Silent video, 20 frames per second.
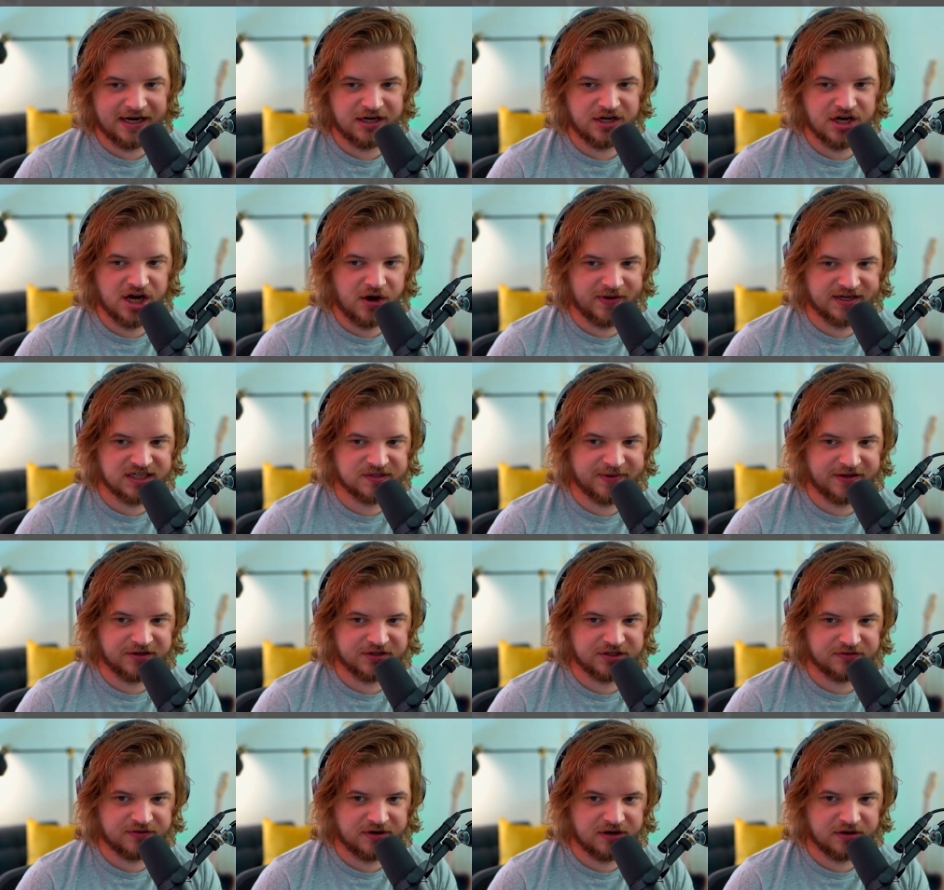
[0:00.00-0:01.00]
I know I
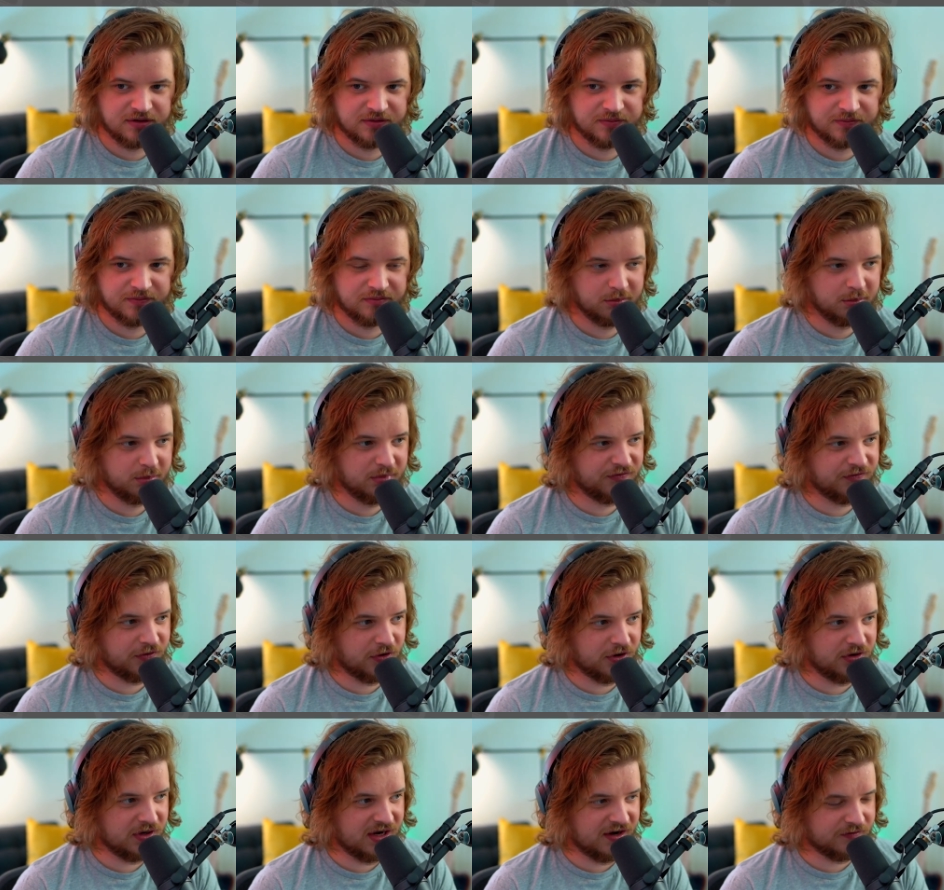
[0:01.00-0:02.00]
spelt it wrong
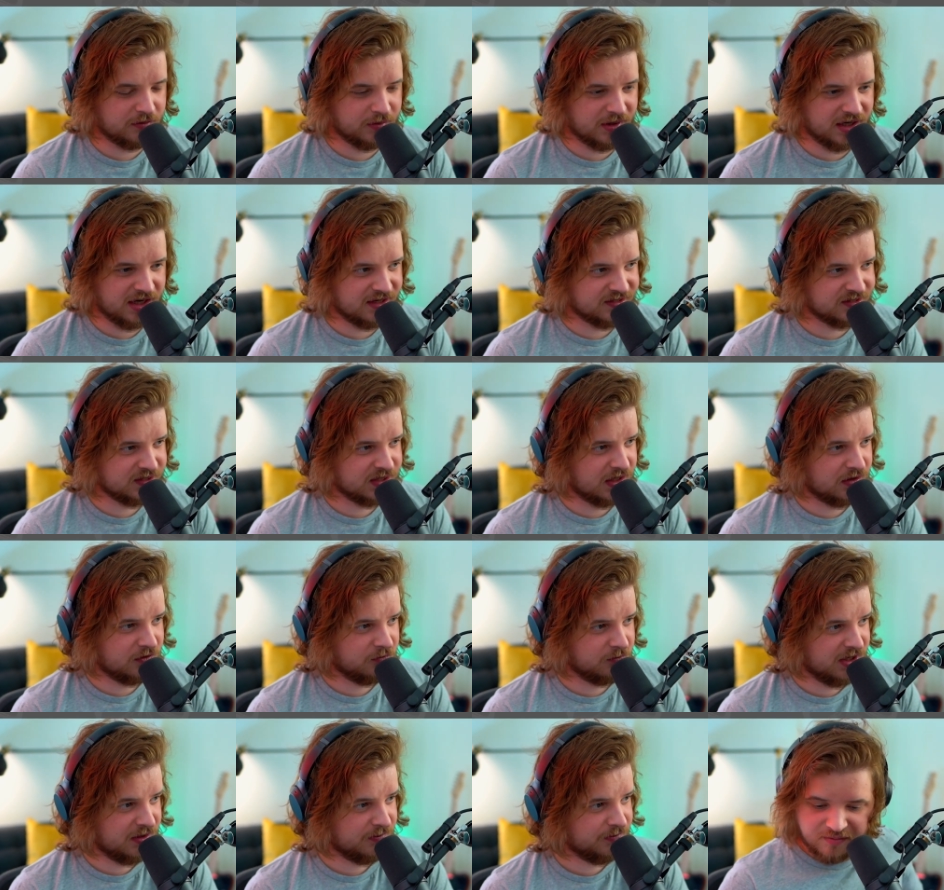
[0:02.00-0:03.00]
before everybody has a go
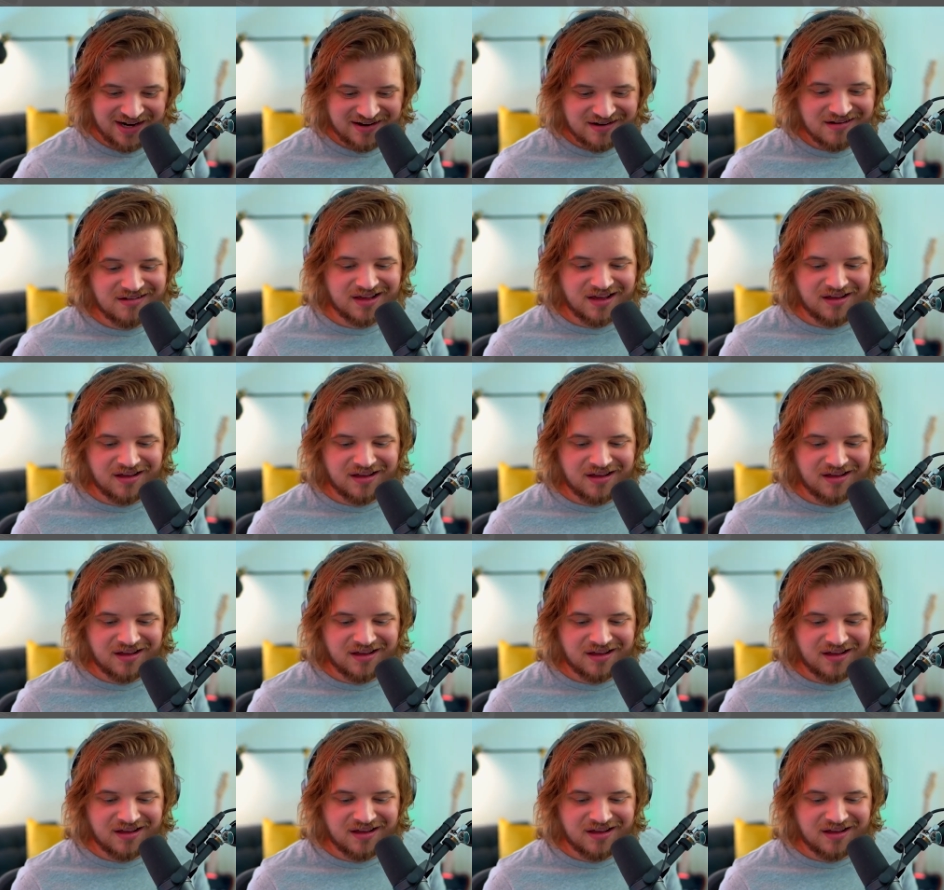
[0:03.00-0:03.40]
at me, but I don't